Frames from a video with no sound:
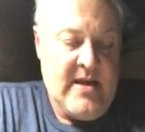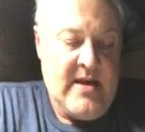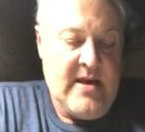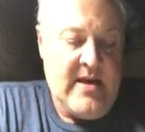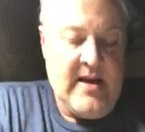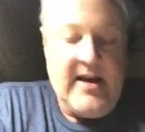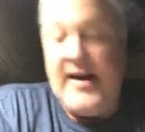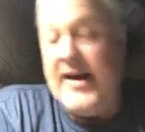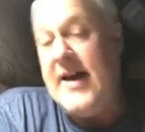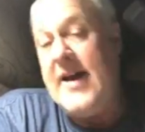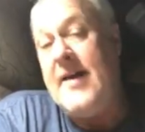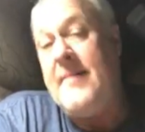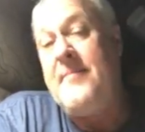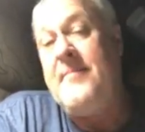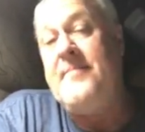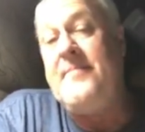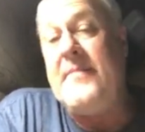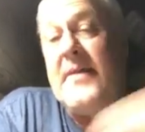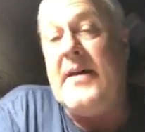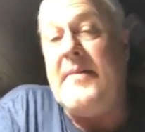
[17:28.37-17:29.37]
yeah,
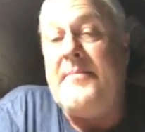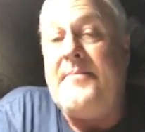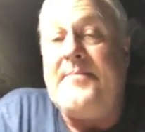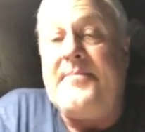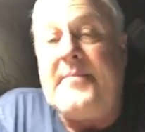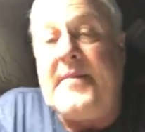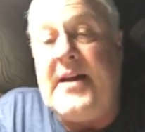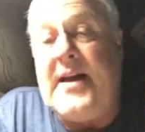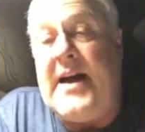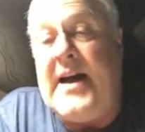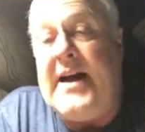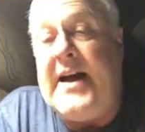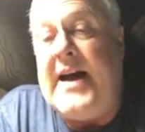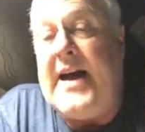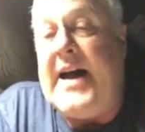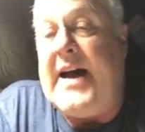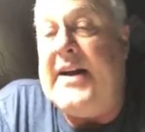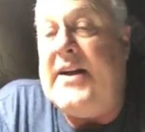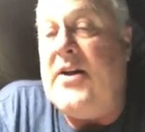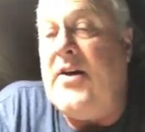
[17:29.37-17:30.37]
I
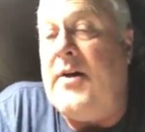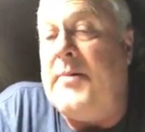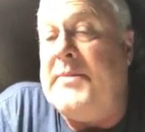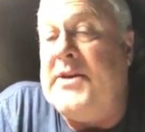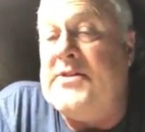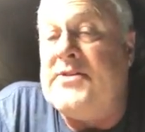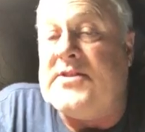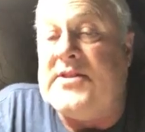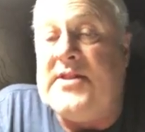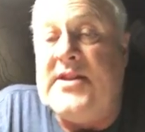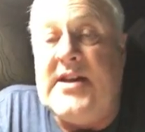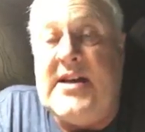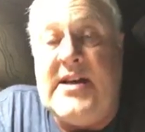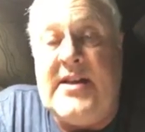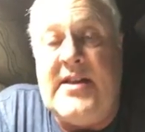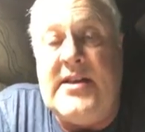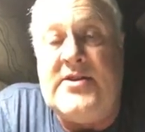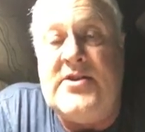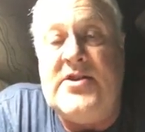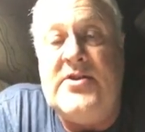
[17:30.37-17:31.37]
know I'm using the
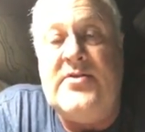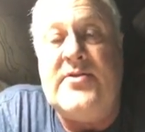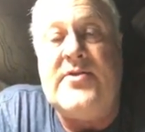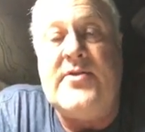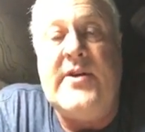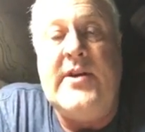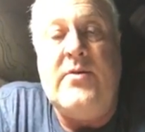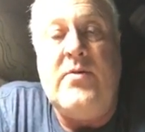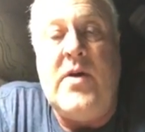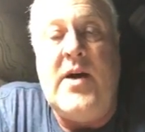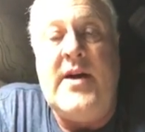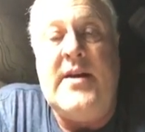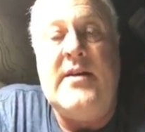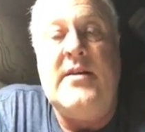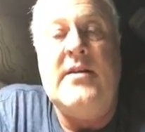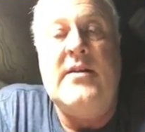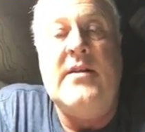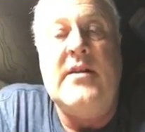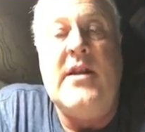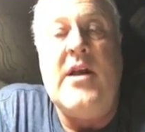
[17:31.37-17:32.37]
231
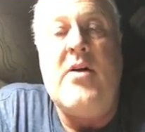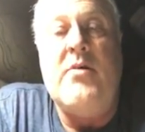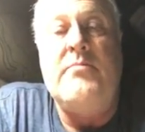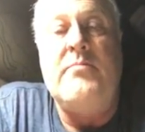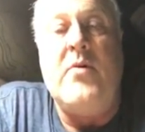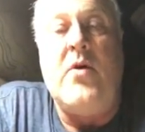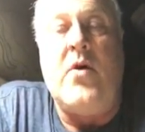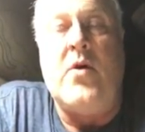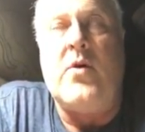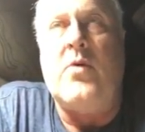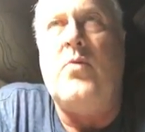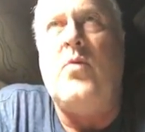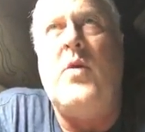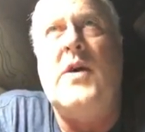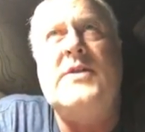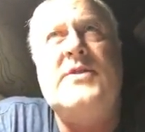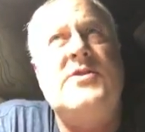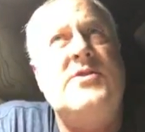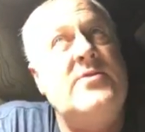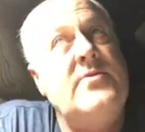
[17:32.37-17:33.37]
load or
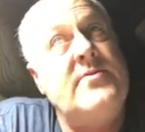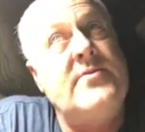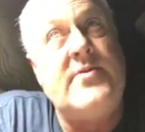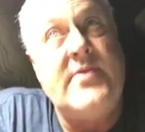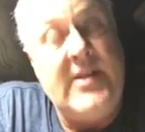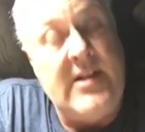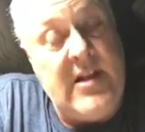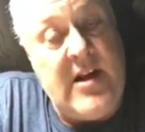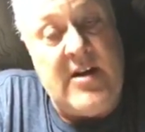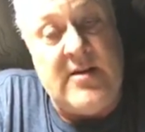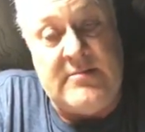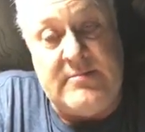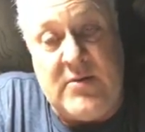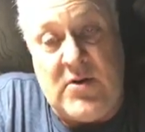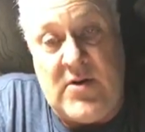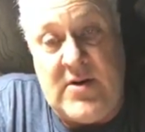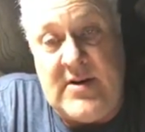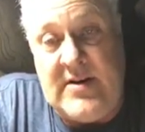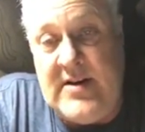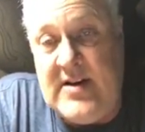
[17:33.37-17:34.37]
123 load
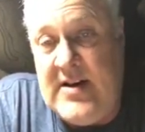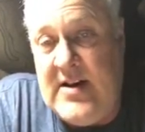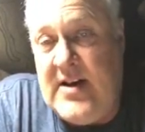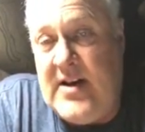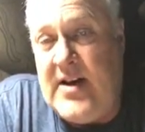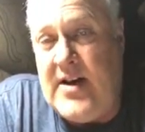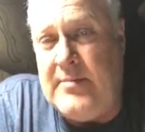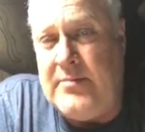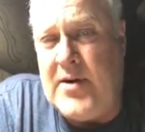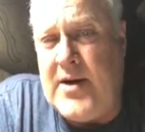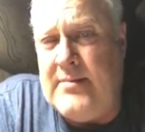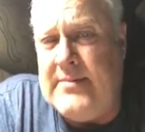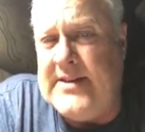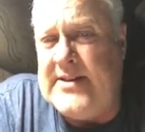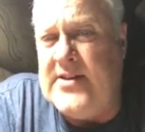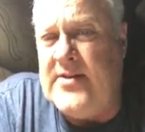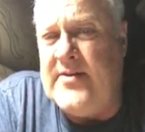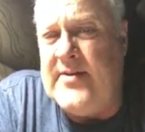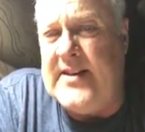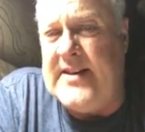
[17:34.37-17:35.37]
board. I'll probably do
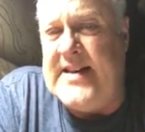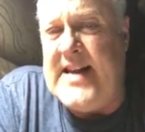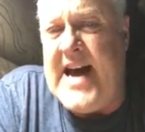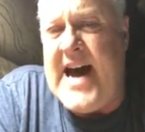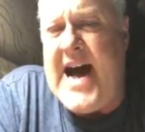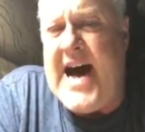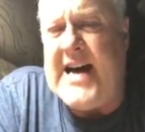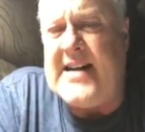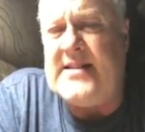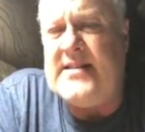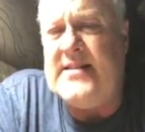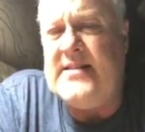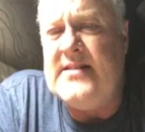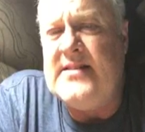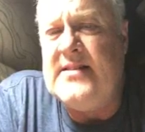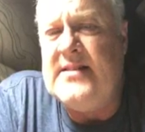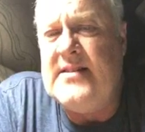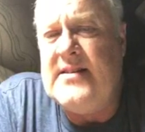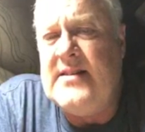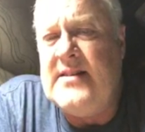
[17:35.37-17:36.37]
the DAT.
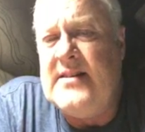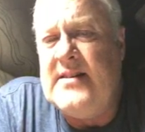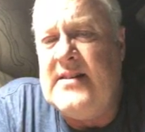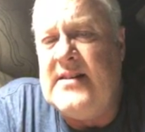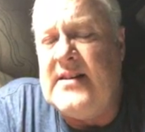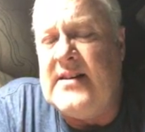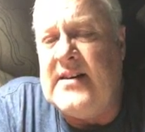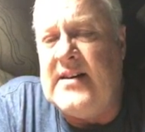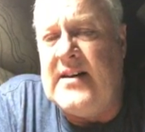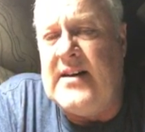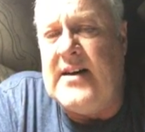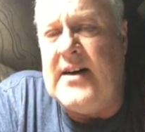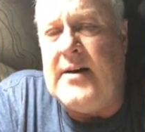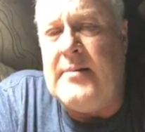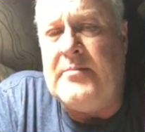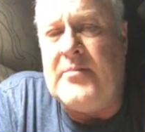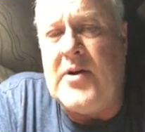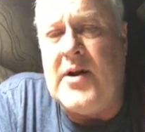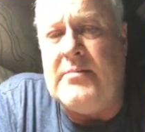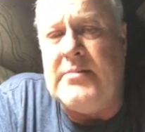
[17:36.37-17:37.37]
I'll
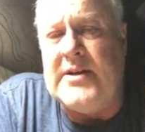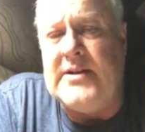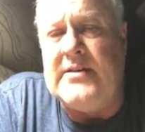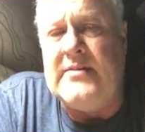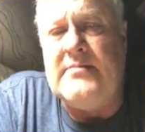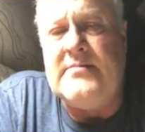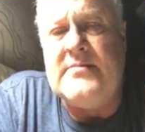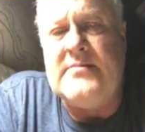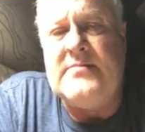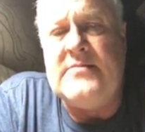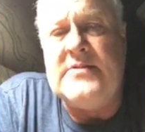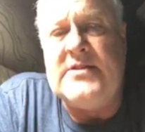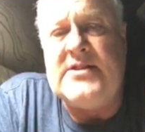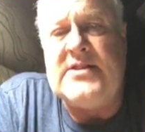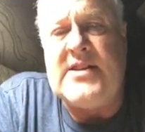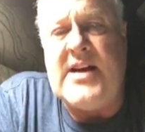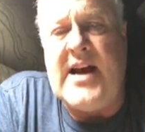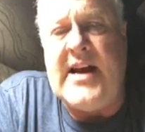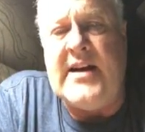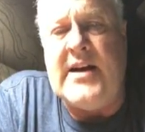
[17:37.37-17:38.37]
probably
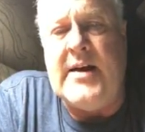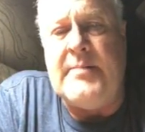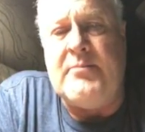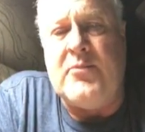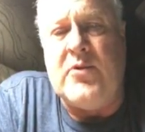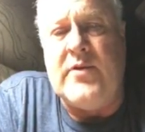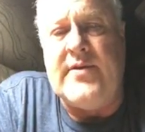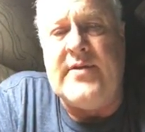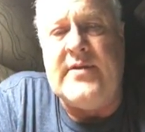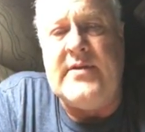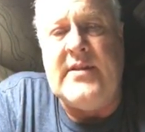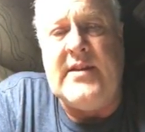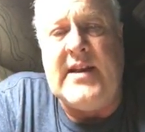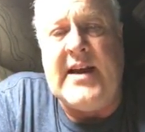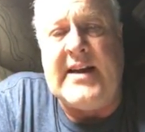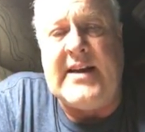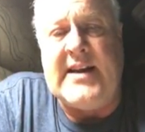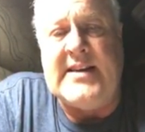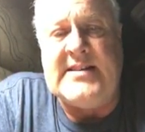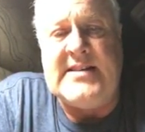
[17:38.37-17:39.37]
sign up with,
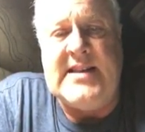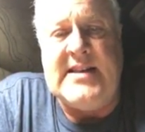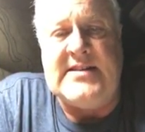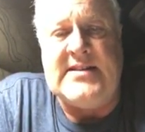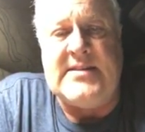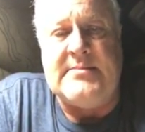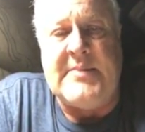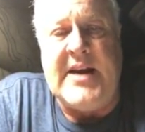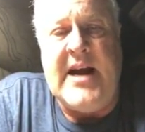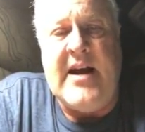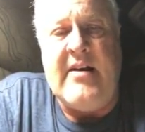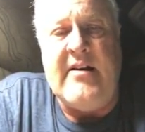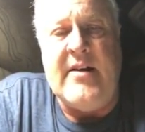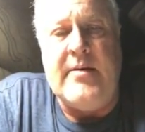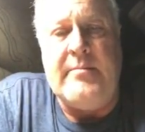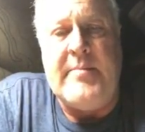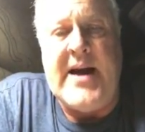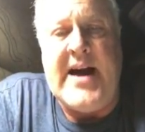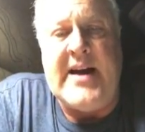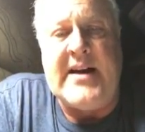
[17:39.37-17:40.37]
like I said, some carrier
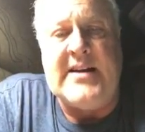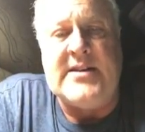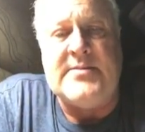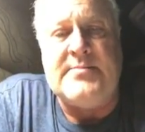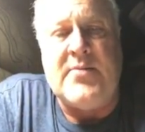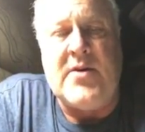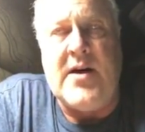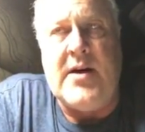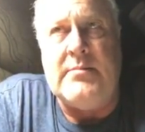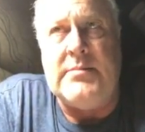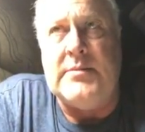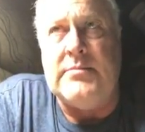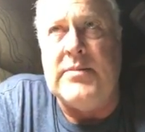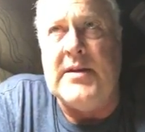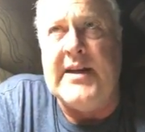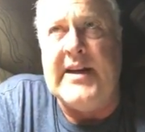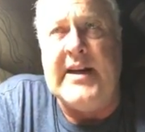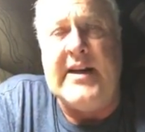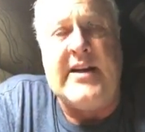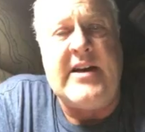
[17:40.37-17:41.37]
packets,
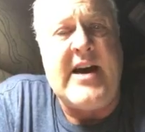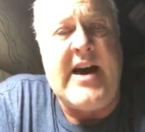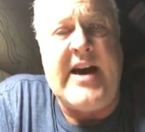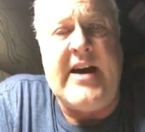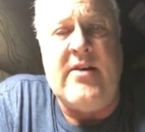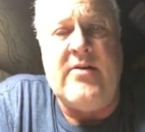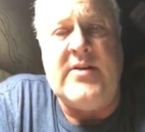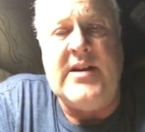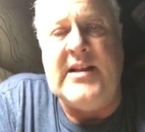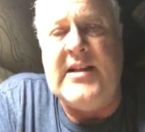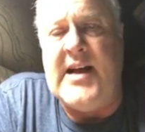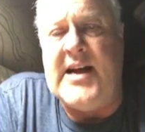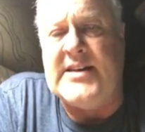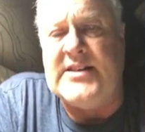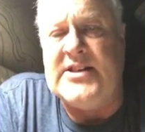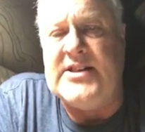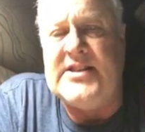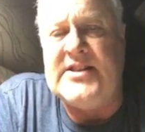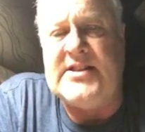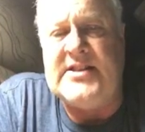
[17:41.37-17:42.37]
probably Coyote
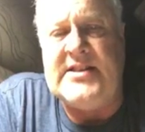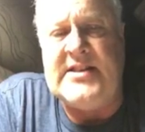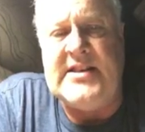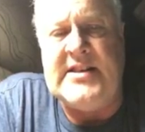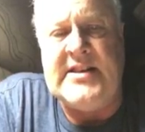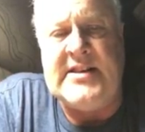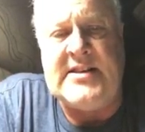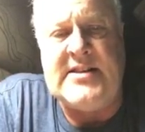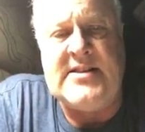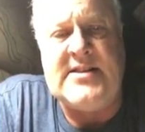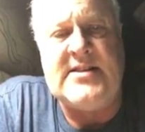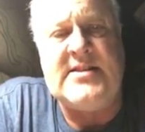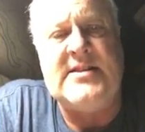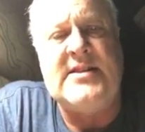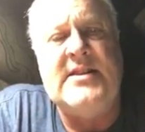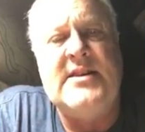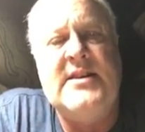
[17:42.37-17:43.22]
Logistics,